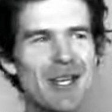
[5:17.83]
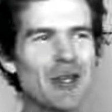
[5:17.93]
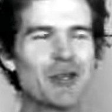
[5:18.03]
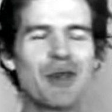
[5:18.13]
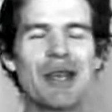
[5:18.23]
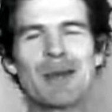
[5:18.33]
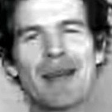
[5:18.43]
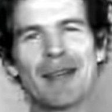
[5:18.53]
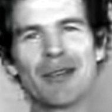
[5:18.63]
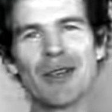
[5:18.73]
You shrink,
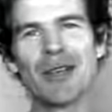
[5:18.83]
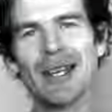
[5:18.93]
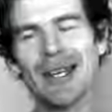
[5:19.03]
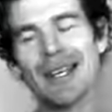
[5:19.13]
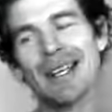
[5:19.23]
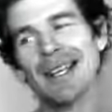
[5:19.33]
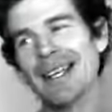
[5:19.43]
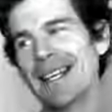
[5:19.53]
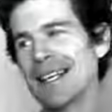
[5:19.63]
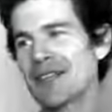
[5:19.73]
man. So
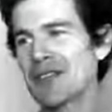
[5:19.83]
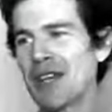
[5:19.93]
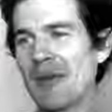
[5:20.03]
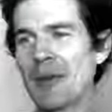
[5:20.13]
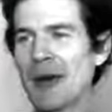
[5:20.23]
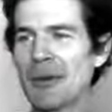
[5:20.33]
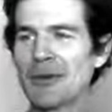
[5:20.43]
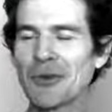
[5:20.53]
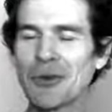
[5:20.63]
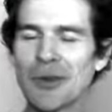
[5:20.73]
just share my
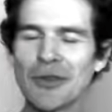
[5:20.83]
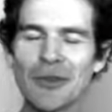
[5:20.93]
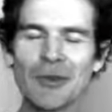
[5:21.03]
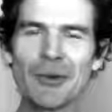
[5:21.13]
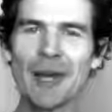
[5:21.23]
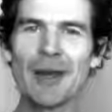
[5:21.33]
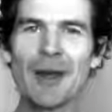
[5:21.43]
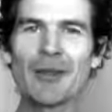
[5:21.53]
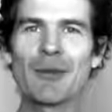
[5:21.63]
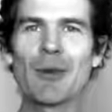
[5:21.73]
comments and criticisms, man.
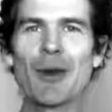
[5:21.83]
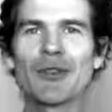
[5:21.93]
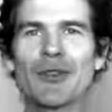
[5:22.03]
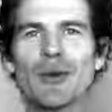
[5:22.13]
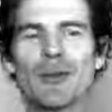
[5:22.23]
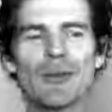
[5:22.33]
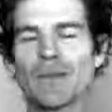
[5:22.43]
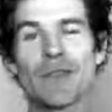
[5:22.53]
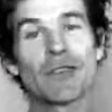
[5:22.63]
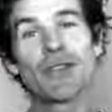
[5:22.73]
Nothing personal.
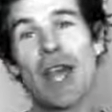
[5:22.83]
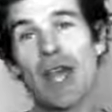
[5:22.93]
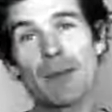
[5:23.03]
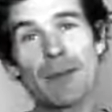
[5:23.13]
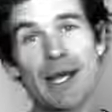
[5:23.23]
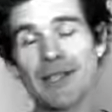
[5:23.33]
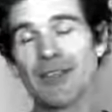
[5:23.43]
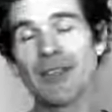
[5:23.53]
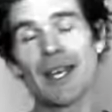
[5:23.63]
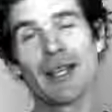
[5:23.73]
Just saying, man.
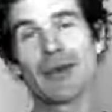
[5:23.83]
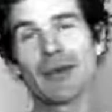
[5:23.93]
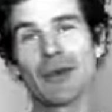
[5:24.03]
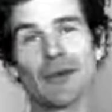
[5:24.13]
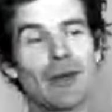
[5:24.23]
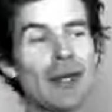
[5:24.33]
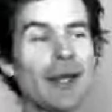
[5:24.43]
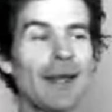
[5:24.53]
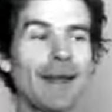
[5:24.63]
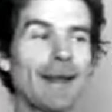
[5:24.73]
Just saying. So
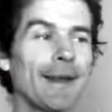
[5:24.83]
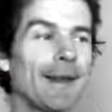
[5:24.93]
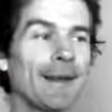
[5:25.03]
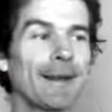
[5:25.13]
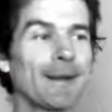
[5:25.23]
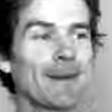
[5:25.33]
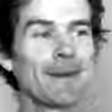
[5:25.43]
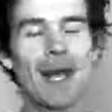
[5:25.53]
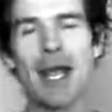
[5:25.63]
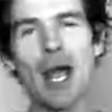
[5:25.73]

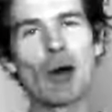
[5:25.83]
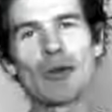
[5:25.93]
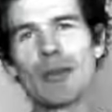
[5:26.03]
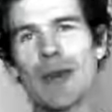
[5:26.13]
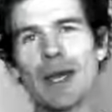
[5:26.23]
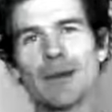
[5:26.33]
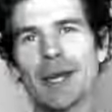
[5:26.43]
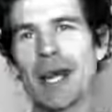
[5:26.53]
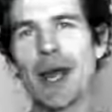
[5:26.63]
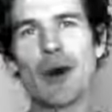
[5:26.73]
eat healthy, man.
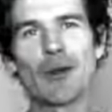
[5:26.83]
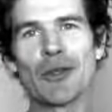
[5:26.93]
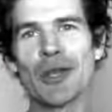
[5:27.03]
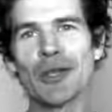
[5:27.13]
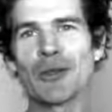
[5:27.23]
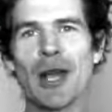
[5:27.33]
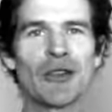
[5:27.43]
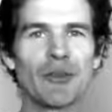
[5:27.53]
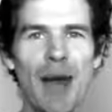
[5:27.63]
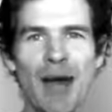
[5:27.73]
Eat healthy. Train
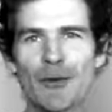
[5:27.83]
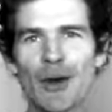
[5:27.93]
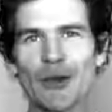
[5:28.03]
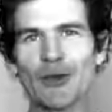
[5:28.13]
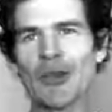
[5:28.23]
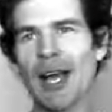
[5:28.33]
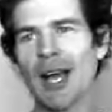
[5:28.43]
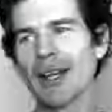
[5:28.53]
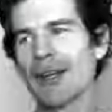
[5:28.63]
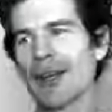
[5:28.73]
smarter versus
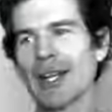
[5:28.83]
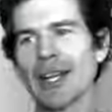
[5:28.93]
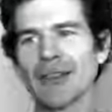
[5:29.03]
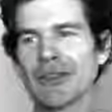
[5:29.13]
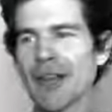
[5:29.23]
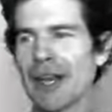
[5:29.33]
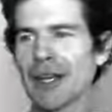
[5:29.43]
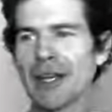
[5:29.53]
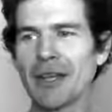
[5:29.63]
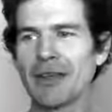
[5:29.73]
harder. Don't get
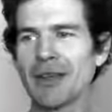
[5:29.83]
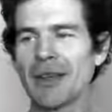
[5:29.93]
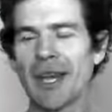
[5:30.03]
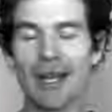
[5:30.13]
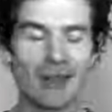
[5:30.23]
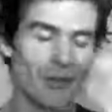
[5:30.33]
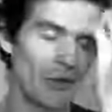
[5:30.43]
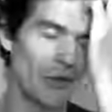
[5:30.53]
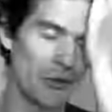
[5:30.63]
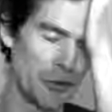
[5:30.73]
suckered in to
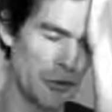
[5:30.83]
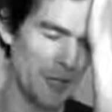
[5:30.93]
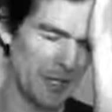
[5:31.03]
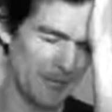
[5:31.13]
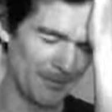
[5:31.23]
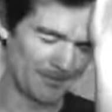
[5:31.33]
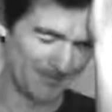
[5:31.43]
this newbie